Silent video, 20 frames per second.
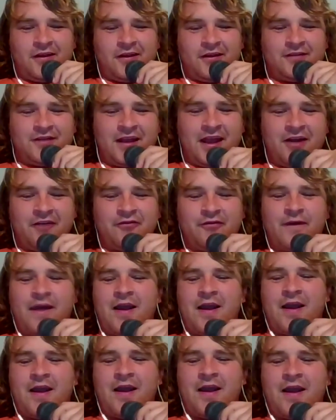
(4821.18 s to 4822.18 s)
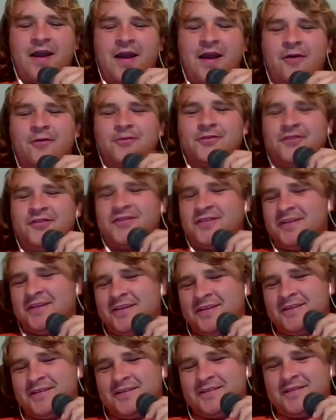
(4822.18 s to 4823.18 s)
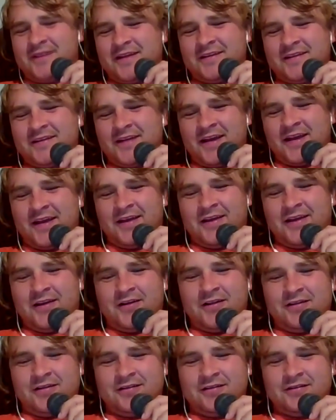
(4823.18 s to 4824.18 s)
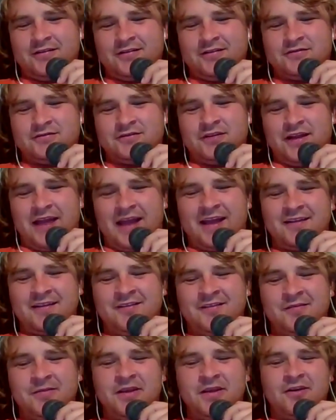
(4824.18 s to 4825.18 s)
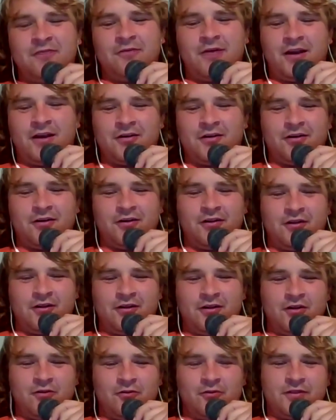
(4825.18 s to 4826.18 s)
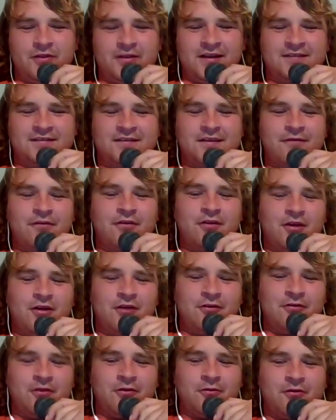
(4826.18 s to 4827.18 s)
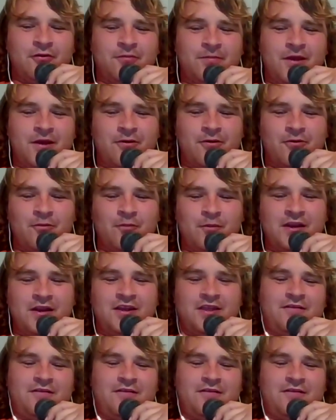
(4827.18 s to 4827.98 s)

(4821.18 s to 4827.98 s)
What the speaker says: Tanner Faust, sets a land speed record with a 700 horsepower minivan.